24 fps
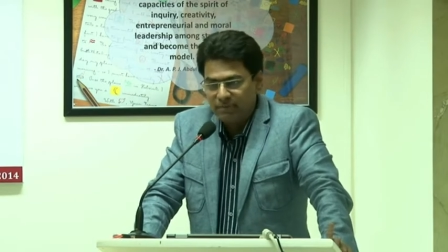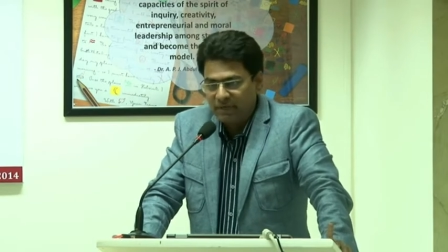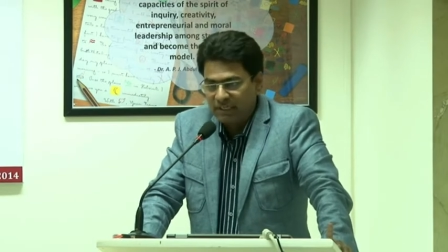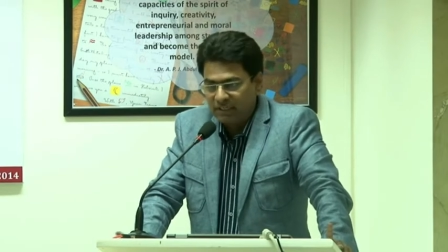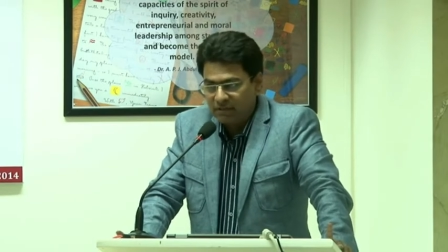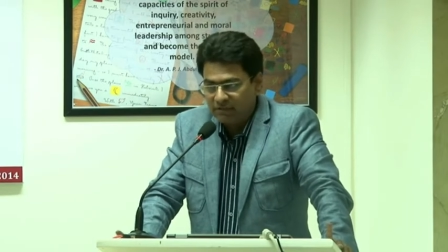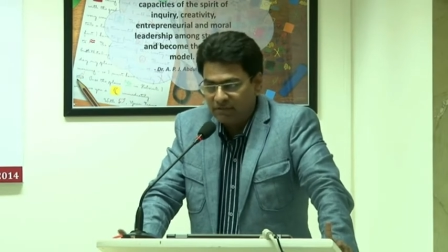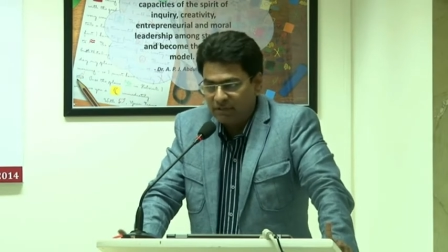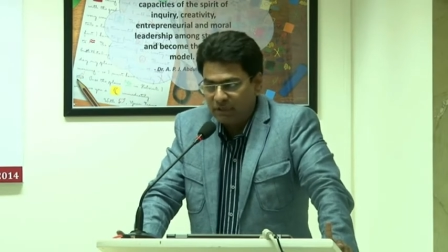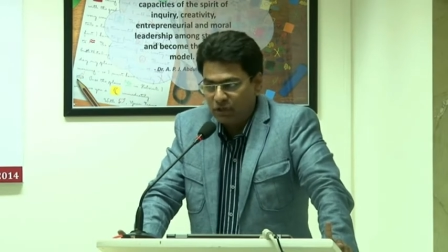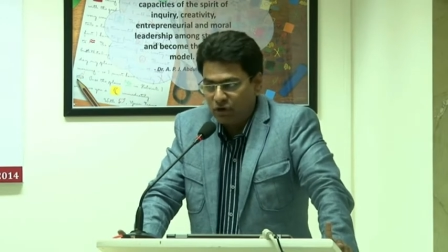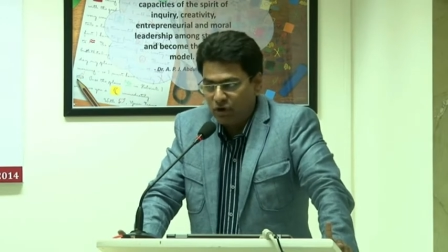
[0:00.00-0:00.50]

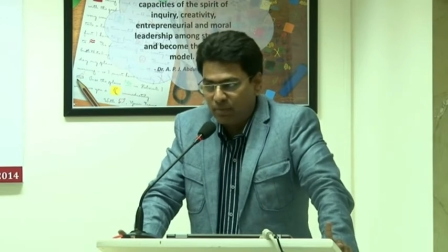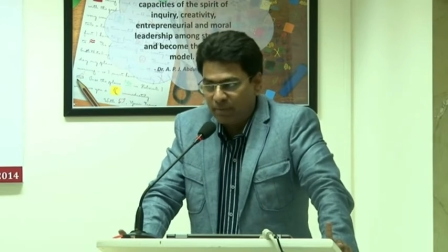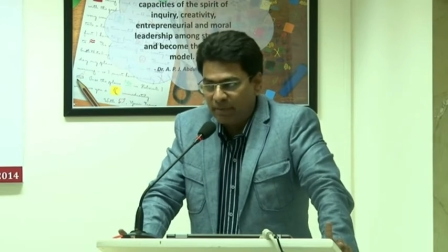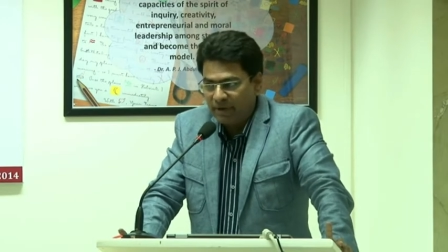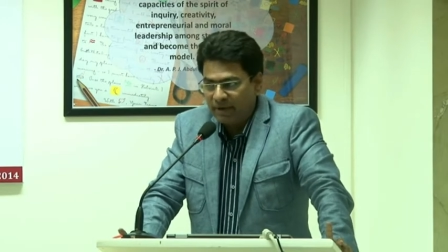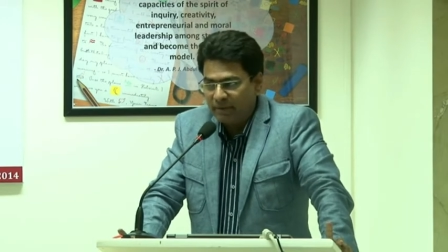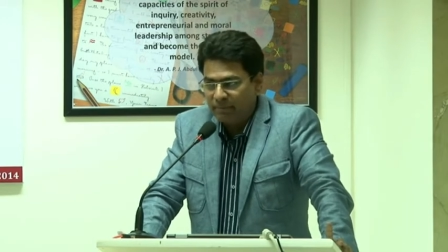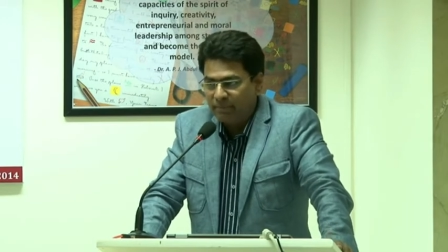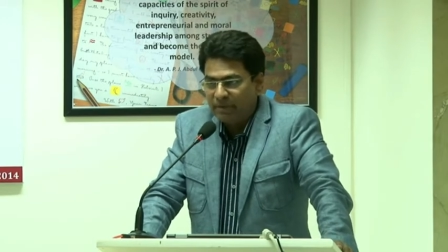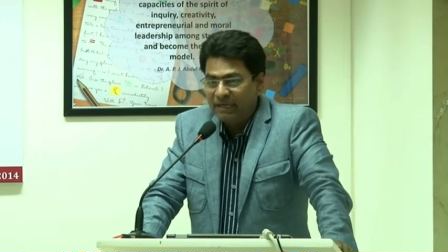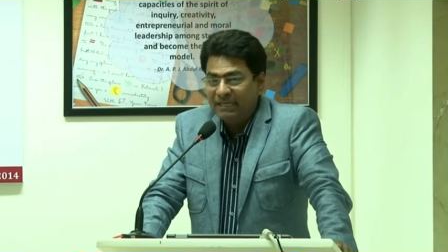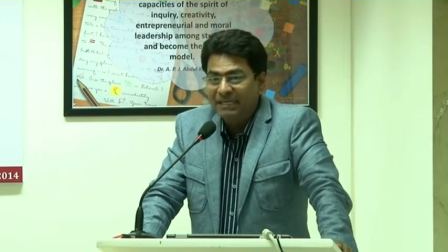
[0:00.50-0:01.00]
battlefield
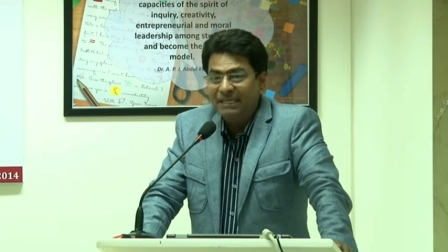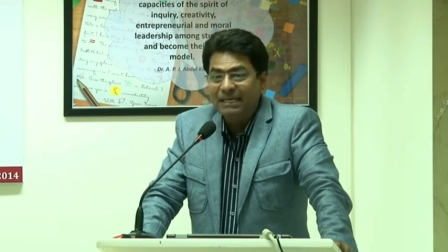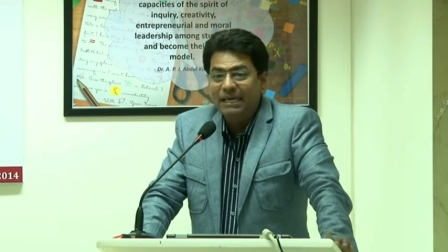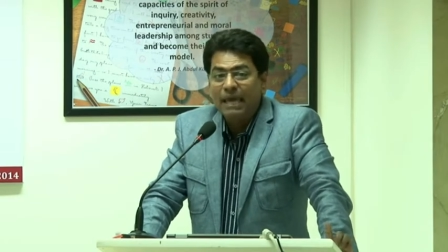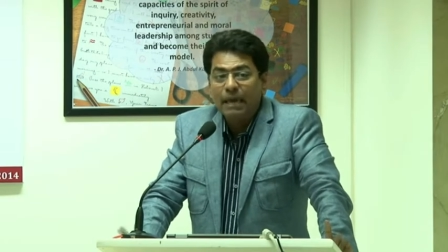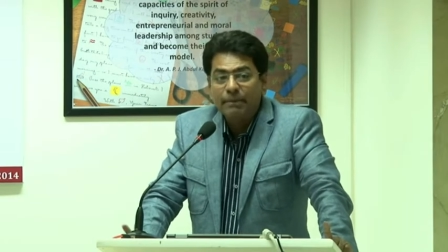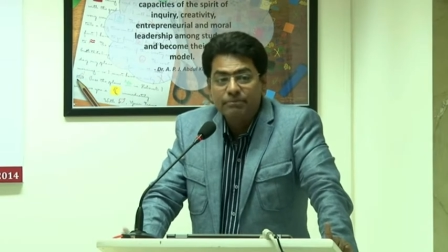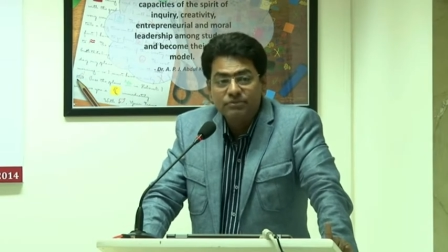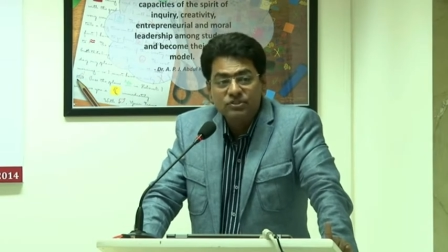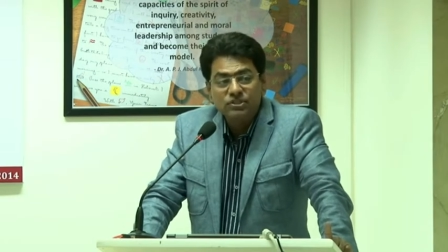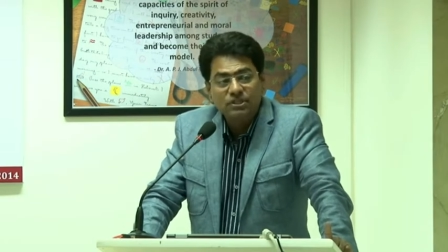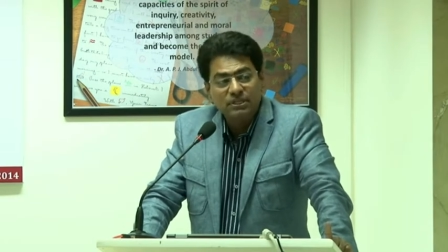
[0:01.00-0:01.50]
combat, but
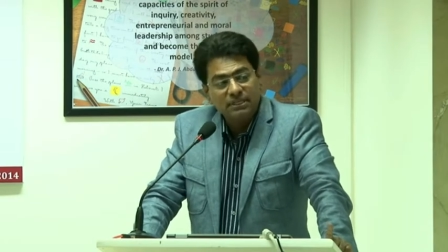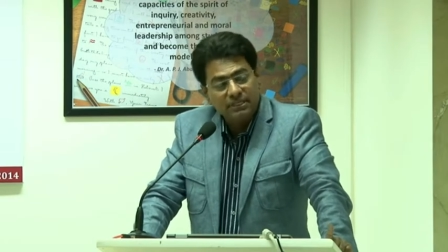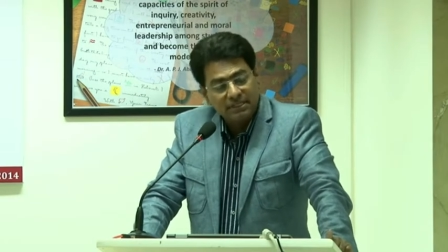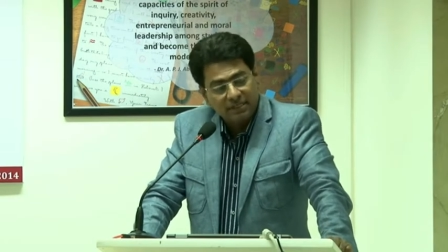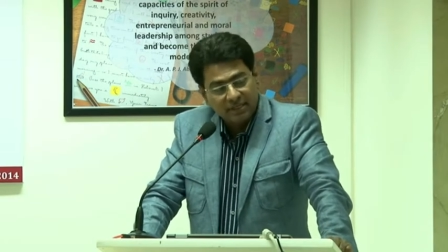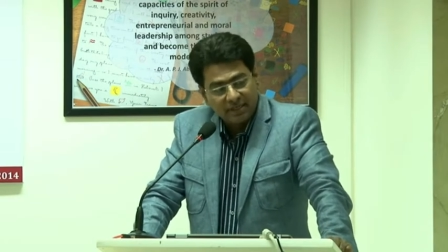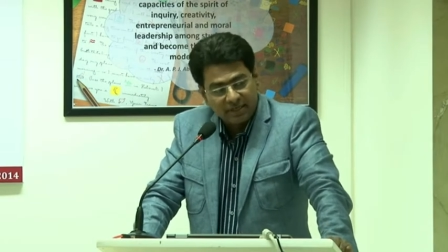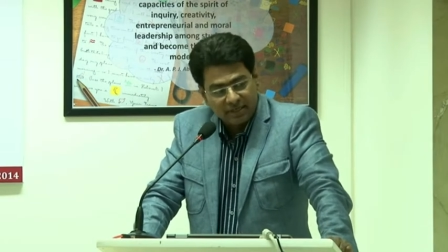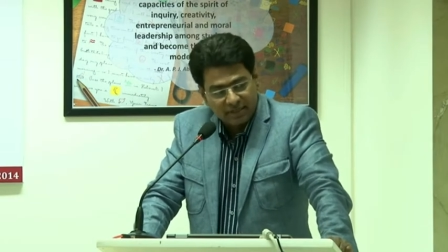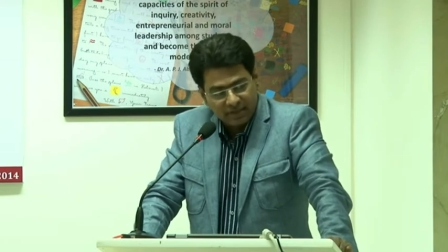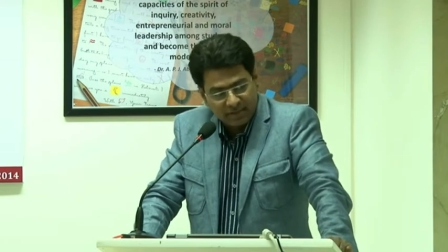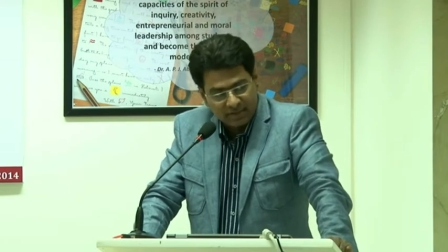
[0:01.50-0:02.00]
capturing
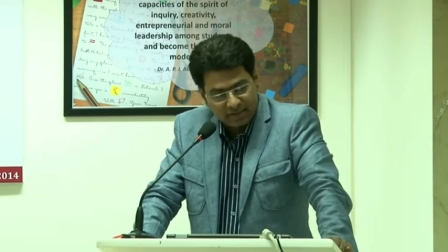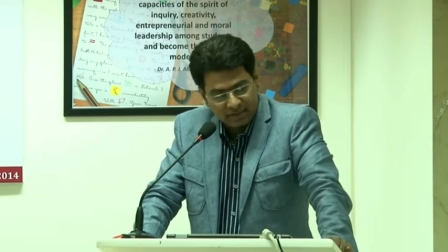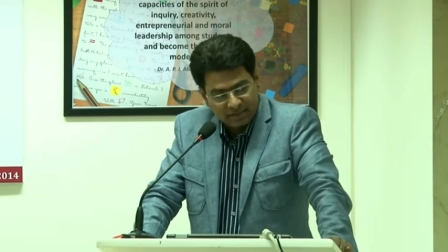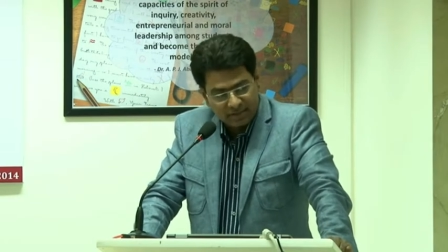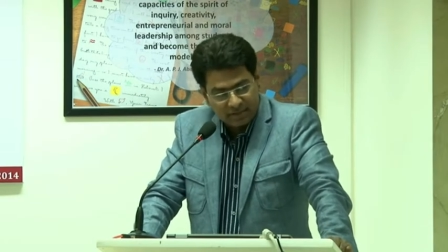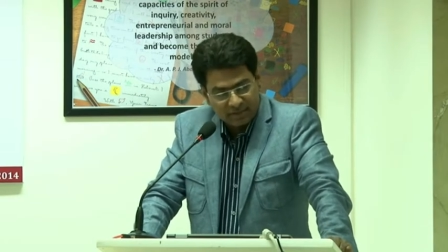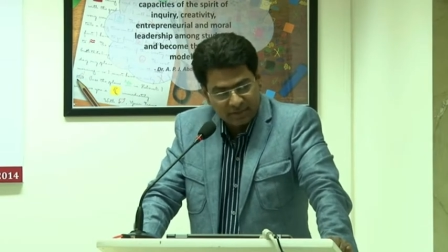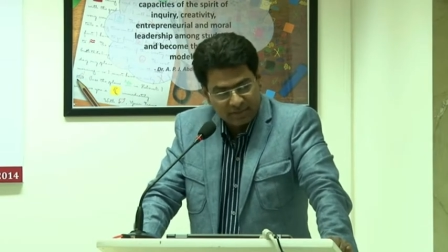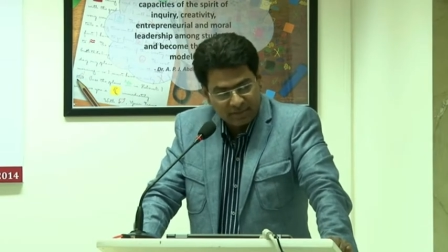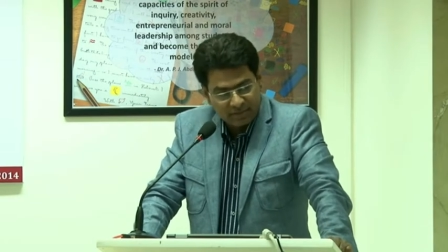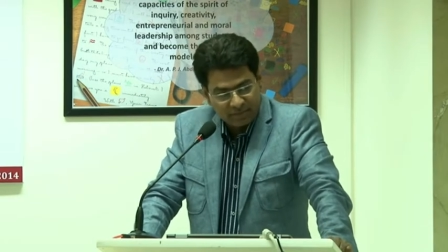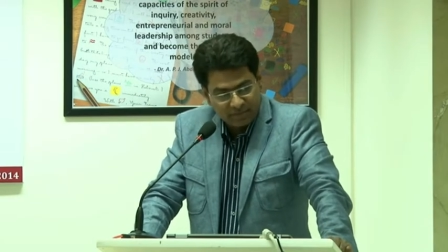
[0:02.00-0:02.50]

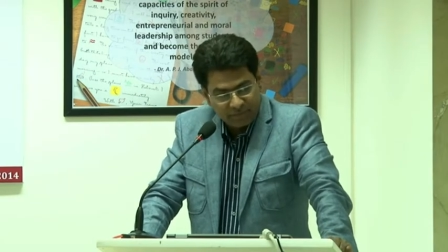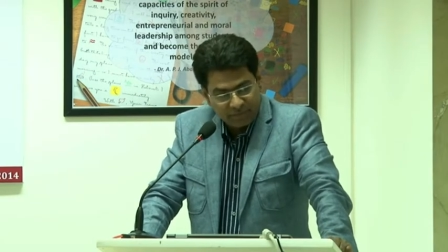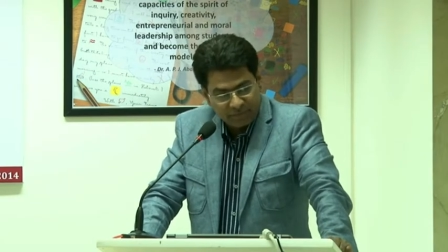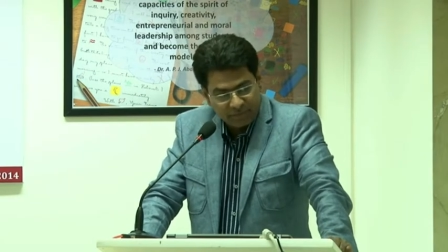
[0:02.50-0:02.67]
territories.